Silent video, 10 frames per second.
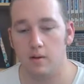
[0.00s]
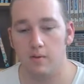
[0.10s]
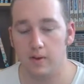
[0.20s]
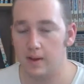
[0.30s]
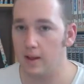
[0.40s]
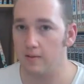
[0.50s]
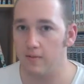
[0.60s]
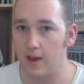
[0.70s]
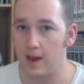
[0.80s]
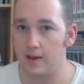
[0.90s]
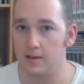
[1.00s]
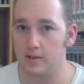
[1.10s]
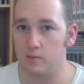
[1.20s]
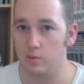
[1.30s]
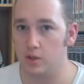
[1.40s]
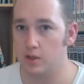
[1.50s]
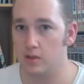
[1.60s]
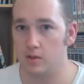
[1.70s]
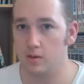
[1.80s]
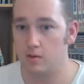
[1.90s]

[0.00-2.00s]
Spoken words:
think that fans will just